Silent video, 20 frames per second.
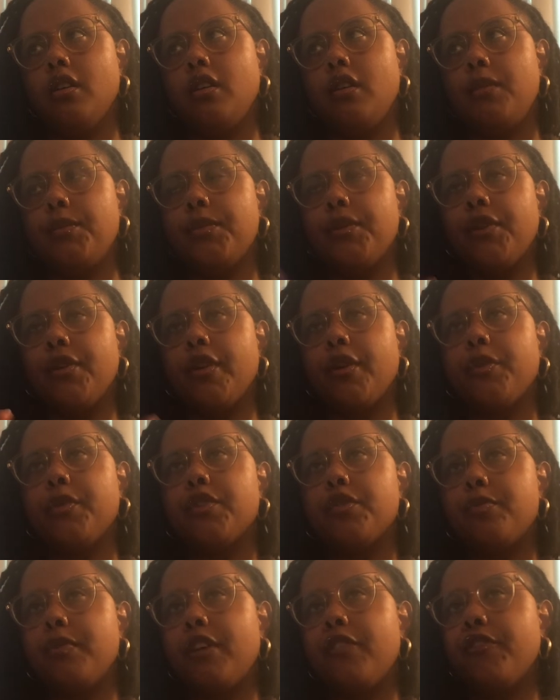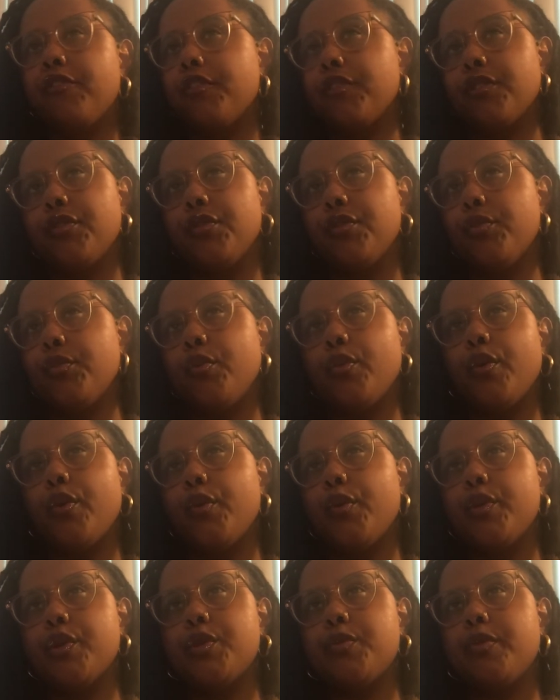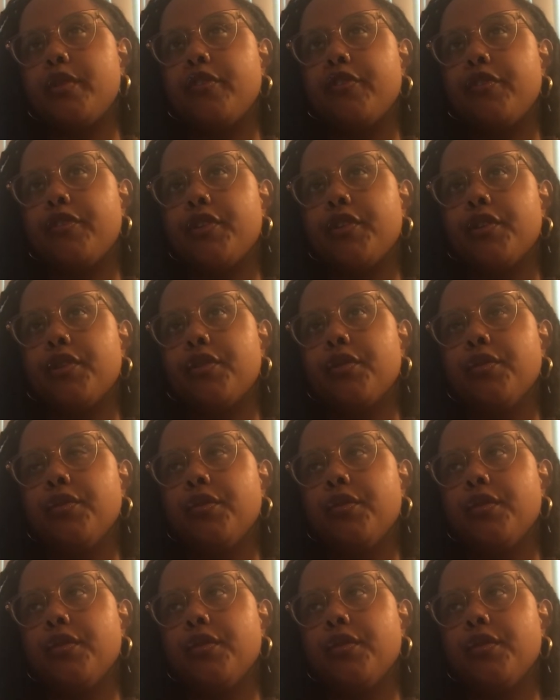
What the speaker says: I'm hearing what's meant for you will always be for you.